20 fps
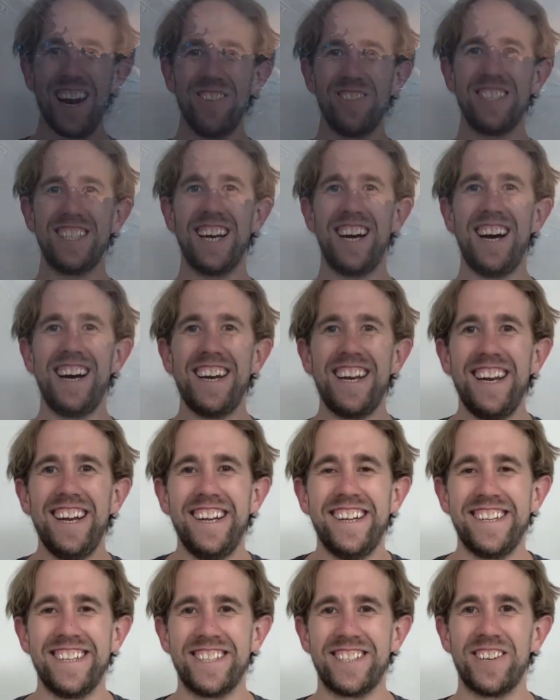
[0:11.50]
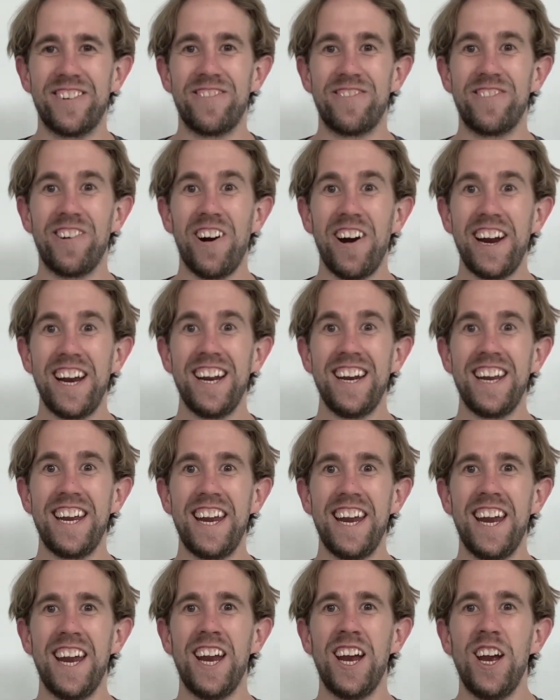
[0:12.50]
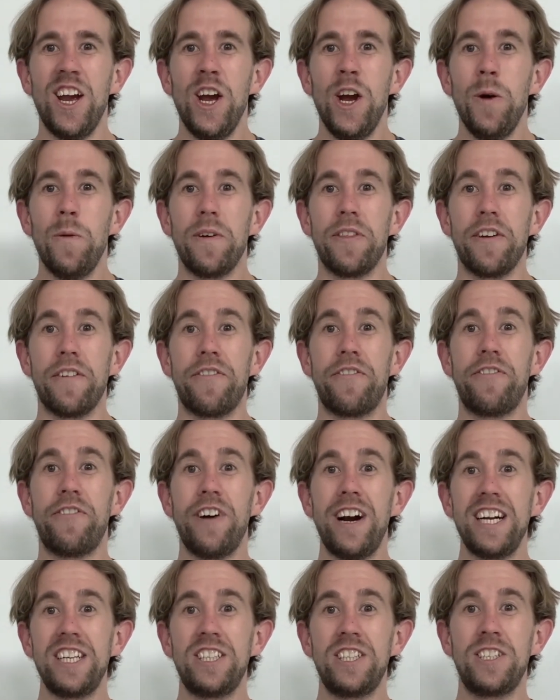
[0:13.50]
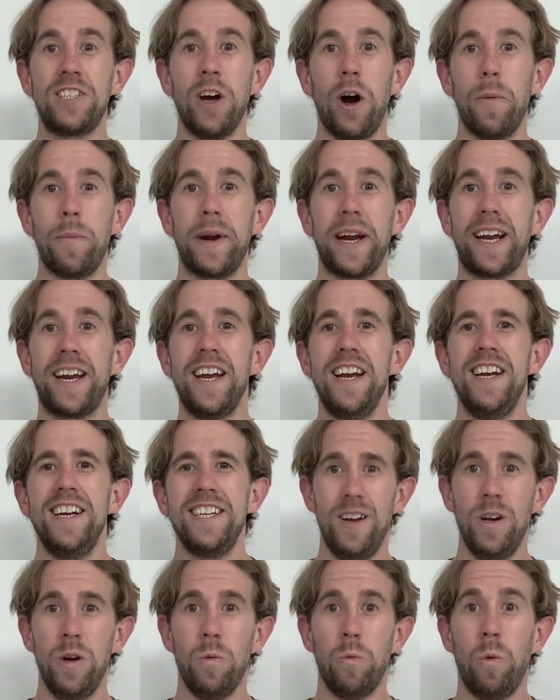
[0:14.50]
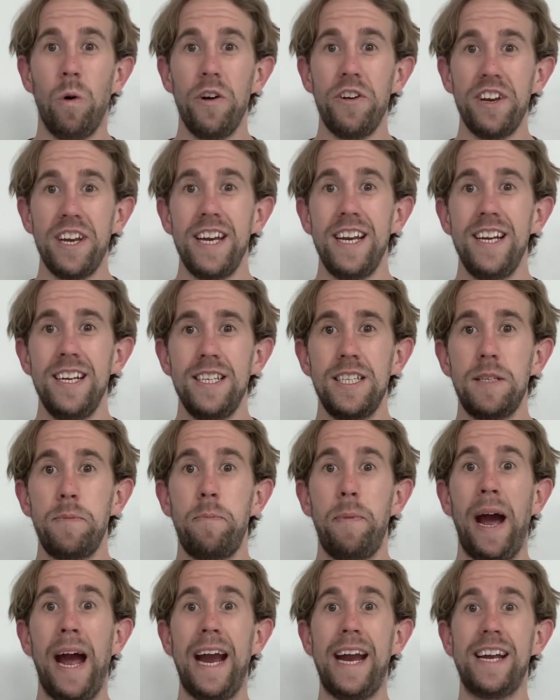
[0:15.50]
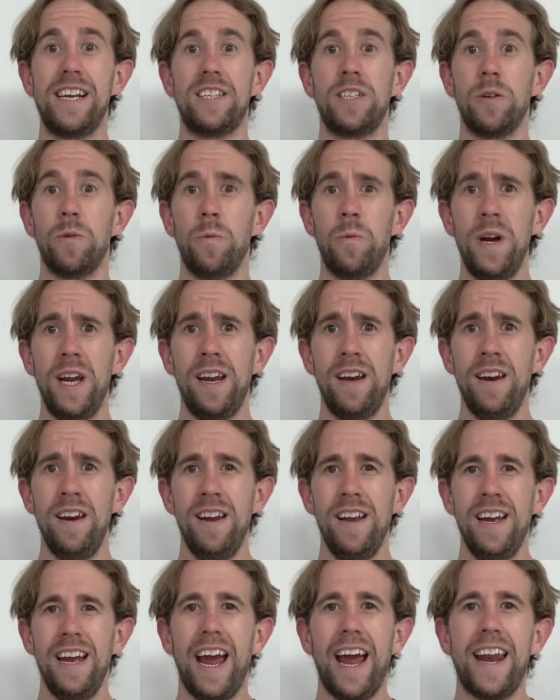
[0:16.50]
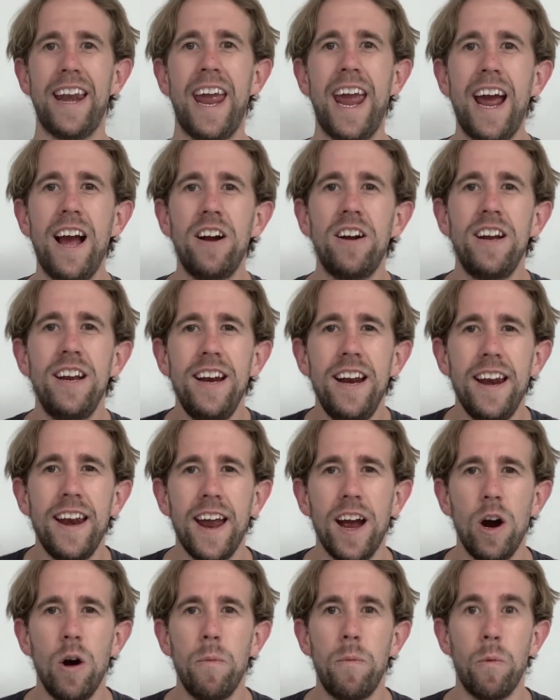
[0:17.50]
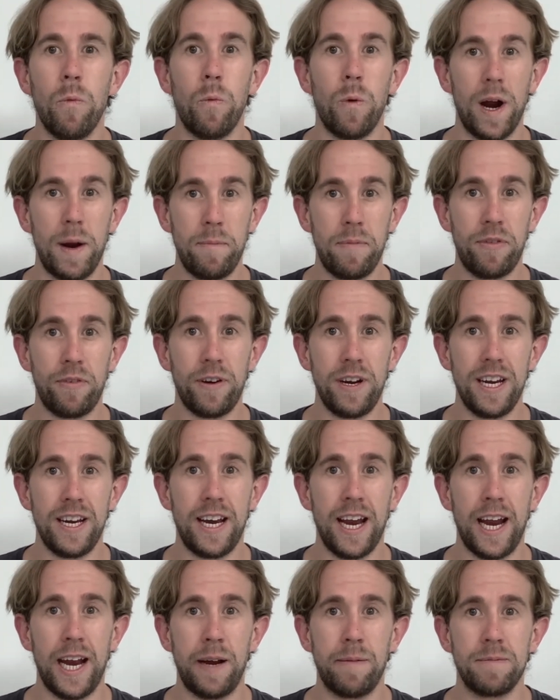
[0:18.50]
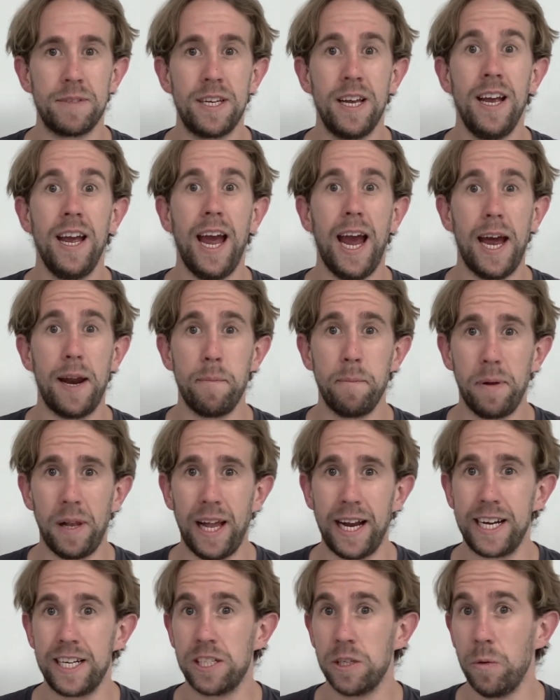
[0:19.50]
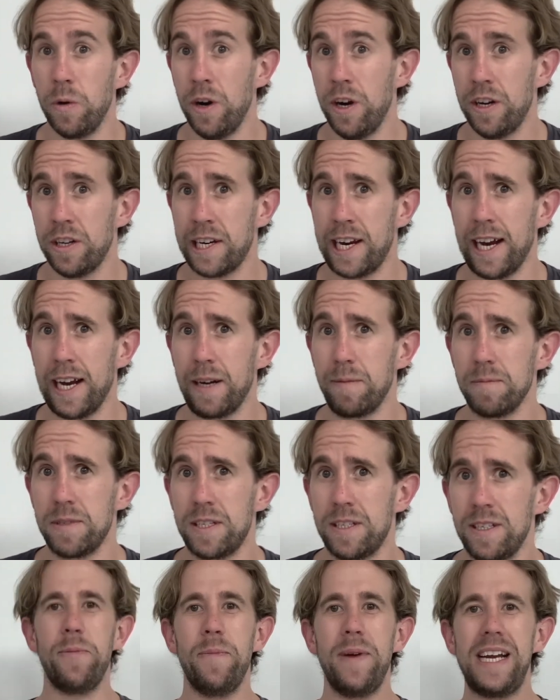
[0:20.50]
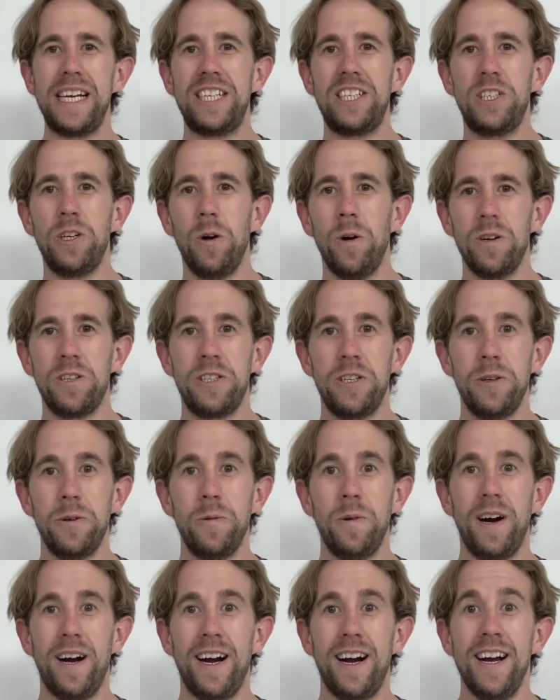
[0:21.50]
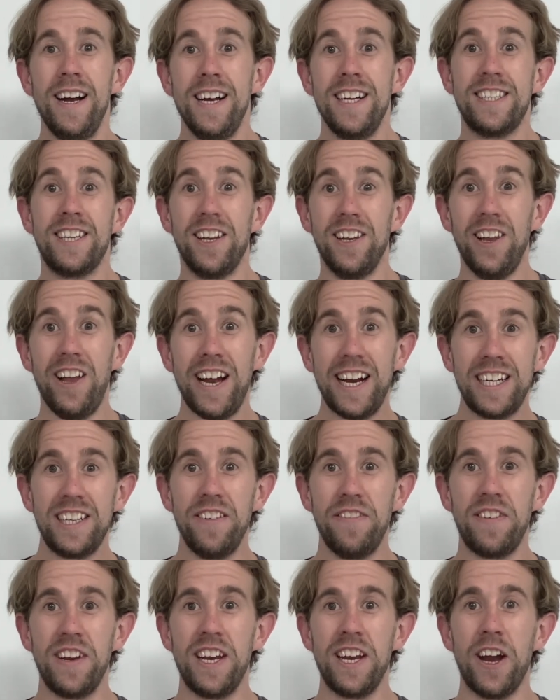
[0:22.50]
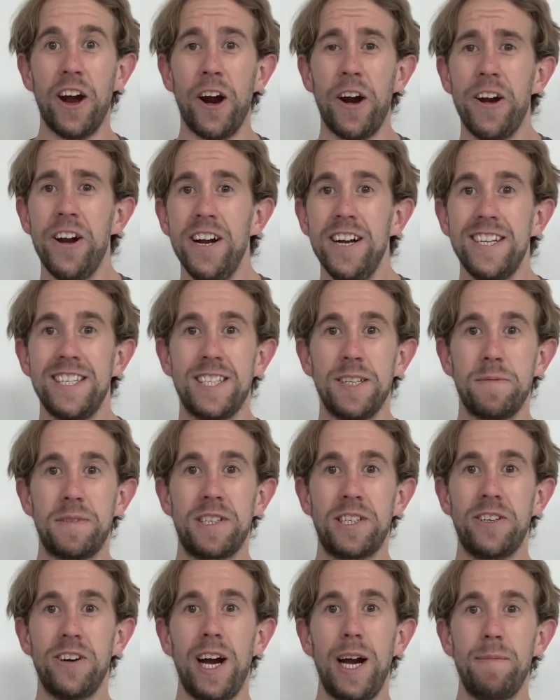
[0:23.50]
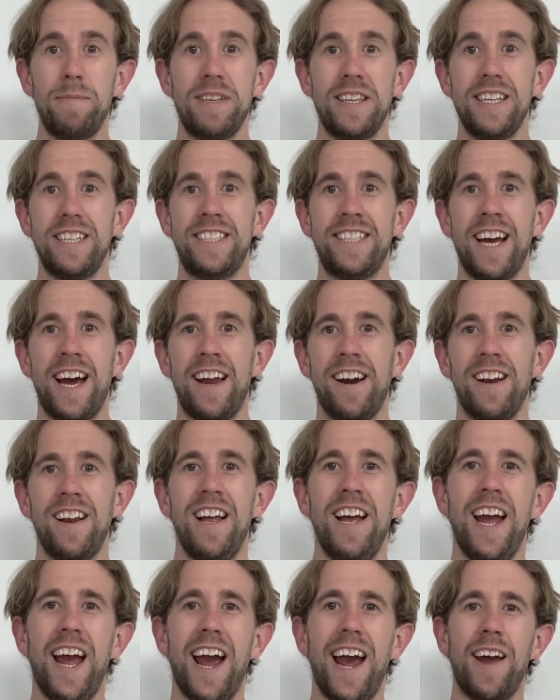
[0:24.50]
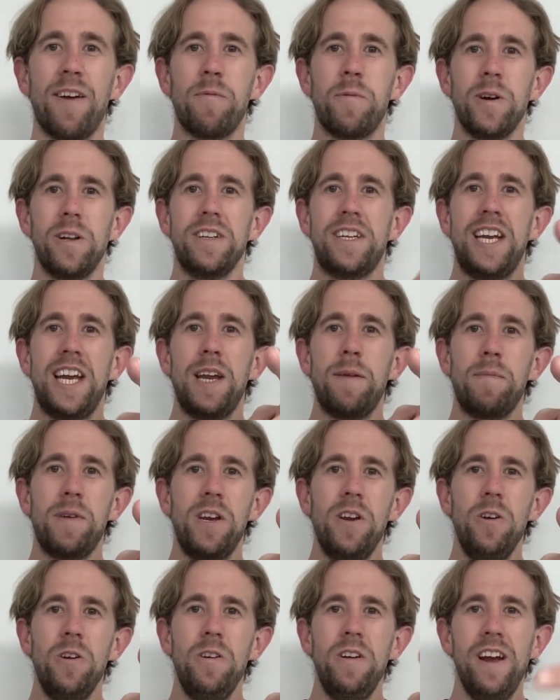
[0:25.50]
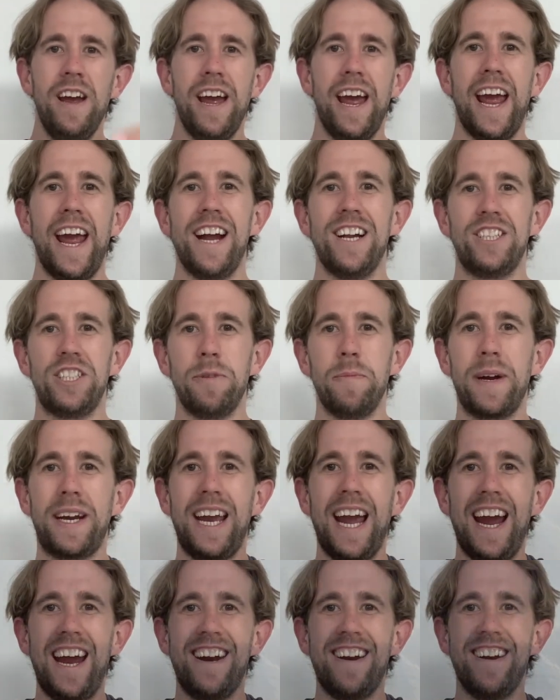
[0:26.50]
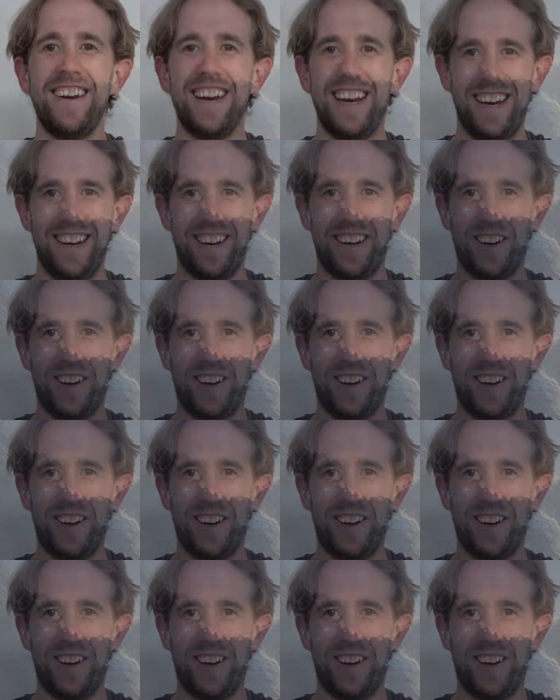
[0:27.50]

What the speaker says: Wizardians, Ryan here with a fresh topic. What is pay to win and how can it help Web3 games and play to earn games? Make sure to like the video, subscribe to the channel, and we'll keep you educated in the